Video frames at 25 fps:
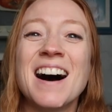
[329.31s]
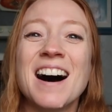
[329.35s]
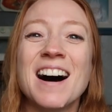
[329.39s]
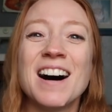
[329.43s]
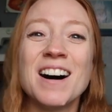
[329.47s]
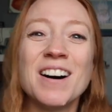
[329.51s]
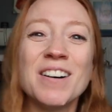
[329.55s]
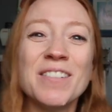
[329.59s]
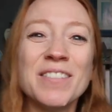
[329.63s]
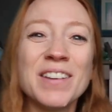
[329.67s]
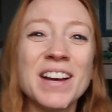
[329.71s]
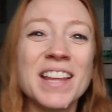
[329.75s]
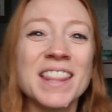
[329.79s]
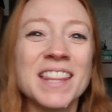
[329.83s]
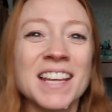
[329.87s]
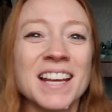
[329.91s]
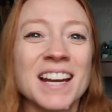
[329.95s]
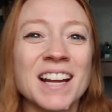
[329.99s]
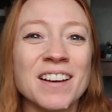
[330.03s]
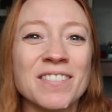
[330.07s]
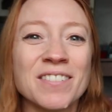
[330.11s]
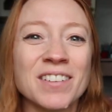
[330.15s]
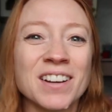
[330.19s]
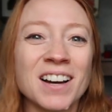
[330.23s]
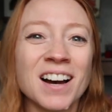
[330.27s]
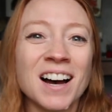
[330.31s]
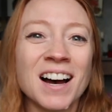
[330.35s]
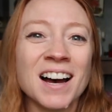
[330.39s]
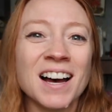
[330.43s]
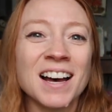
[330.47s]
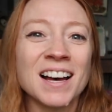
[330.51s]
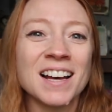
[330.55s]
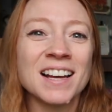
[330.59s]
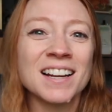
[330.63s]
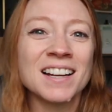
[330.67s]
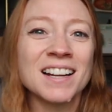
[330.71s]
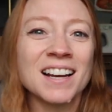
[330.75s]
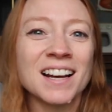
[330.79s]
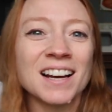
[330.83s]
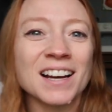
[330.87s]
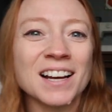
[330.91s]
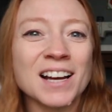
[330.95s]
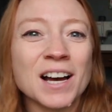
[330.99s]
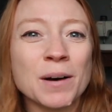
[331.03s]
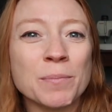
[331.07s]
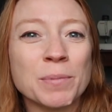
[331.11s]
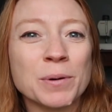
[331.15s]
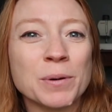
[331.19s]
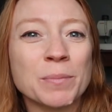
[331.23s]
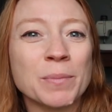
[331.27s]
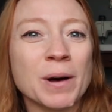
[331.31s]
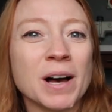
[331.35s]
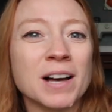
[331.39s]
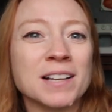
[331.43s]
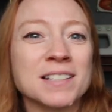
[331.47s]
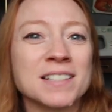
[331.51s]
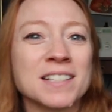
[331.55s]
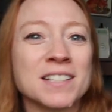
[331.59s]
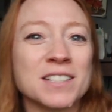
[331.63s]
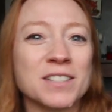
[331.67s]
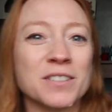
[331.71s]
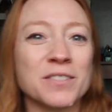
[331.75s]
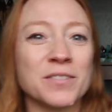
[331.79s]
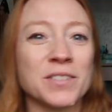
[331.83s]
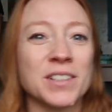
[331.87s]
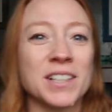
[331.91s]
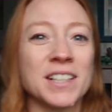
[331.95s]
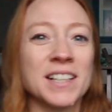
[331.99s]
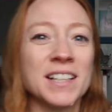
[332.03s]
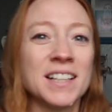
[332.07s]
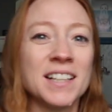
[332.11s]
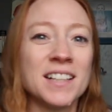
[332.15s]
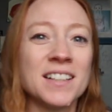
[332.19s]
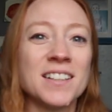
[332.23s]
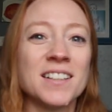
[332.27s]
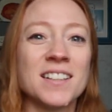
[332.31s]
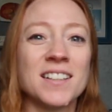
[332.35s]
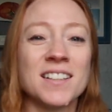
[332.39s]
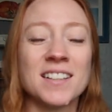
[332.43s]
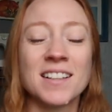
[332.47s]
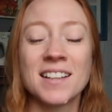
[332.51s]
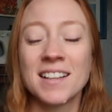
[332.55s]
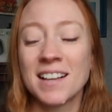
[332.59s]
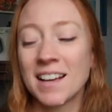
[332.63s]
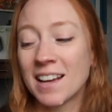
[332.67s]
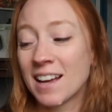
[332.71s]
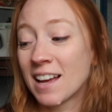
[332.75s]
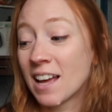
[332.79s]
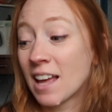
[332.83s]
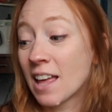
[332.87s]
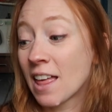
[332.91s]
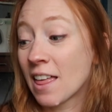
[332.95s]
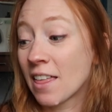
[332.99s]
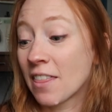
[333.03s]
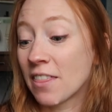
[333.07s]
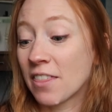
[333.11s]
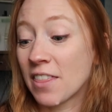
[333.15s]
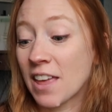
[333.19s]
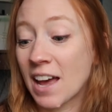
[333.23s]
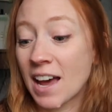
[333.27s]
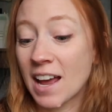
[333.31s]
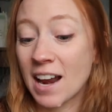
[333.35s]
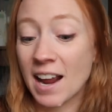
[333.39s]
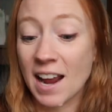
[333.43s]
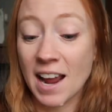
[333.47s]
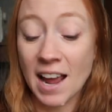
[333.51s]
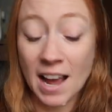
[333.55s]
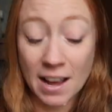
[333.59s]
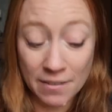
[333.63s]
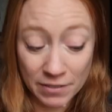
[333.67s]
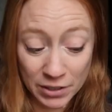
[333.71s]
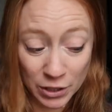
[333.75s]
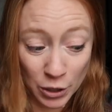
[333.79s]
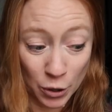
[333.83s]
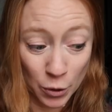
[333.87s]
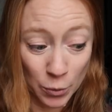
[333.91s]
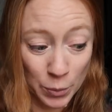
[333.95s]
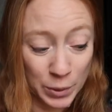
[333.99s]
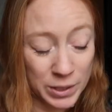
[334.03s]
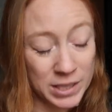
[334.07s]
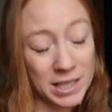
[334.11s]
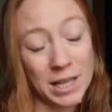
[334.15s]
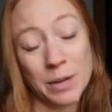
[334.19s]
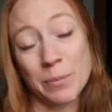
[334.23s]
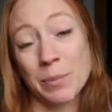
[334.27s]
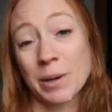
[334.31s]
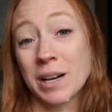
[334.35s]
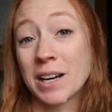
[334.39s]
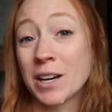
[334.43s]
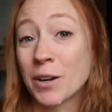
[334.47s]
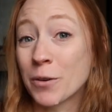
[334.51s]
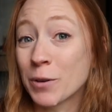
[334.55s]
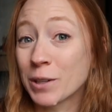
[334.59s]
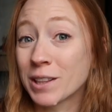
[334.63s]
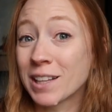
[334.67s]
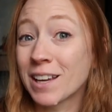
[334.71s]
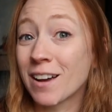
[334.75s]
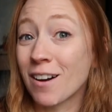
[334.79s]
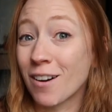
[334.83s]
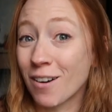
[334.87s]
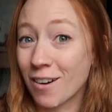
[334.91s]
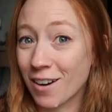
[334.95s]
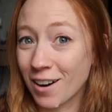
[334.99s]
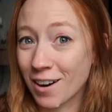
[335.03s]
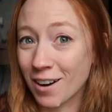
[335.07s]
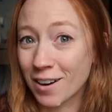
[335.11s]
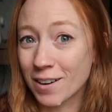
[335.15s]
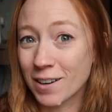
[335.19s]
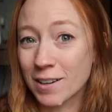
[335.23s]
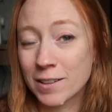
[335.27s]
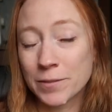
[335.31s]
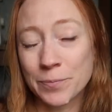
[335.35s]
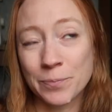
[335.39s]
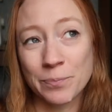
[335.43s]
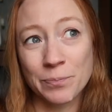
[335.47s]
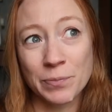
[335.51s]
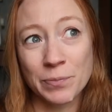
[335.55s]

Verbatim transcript: um, and then I've got a couple boxes over here that I haven't opened yet, but I know what they are.